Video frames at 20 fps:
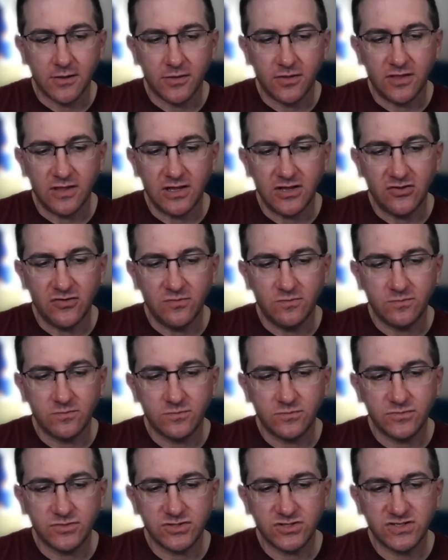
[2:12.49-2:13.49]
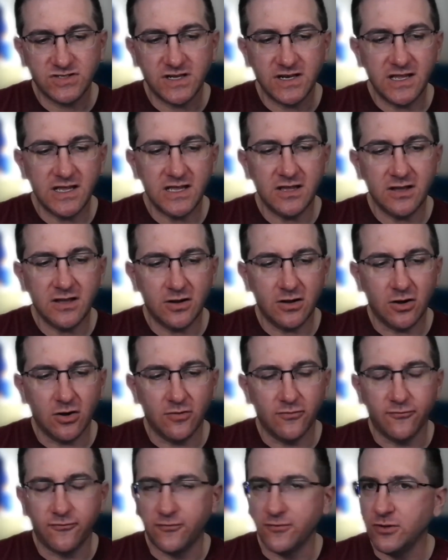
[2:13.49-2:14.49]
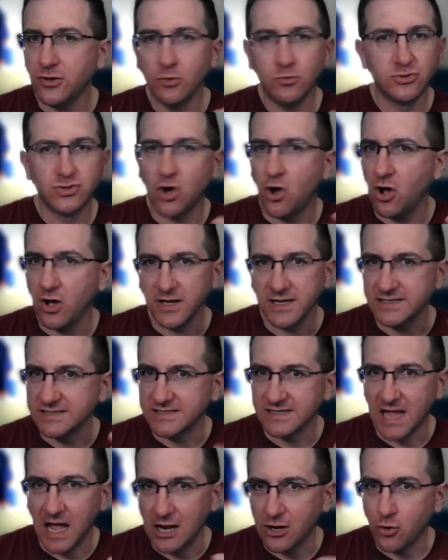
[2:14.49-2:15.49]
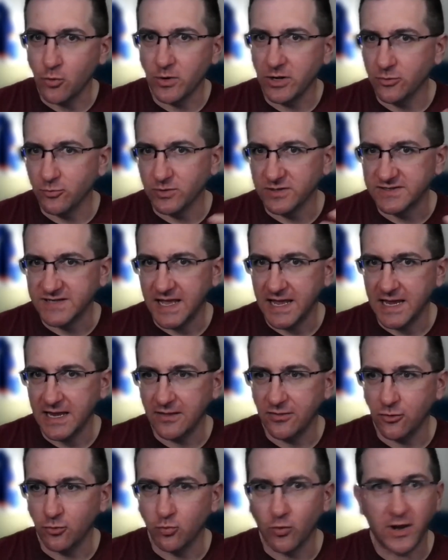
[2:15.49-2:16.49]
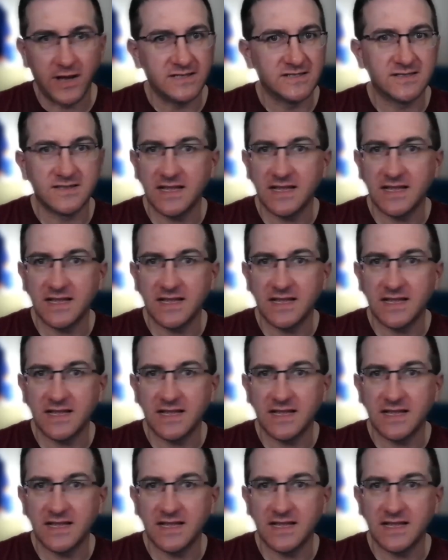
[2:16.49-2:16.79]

the city of Utah is not going to retain the rights.